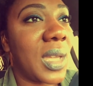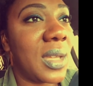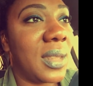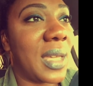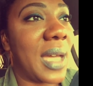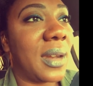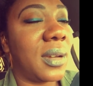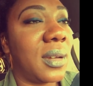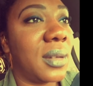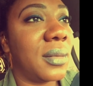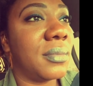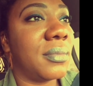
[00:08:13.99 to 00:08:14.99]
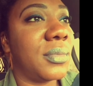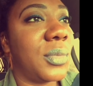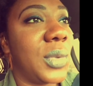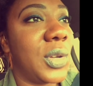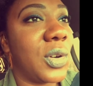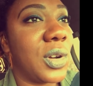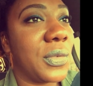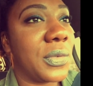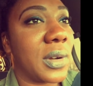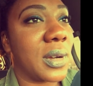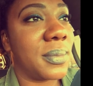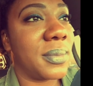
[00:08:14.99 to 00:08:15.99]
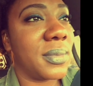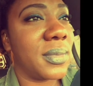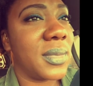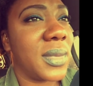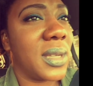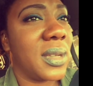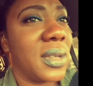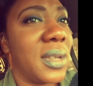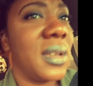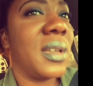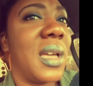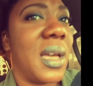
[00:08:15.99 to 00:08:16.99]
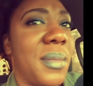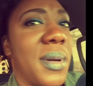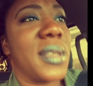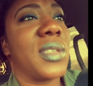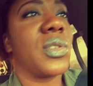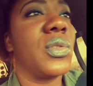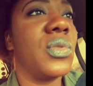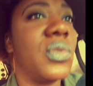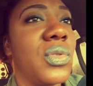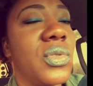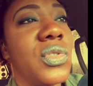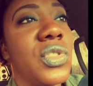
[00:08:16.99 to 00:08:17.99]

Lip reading: that we ordered from at my school.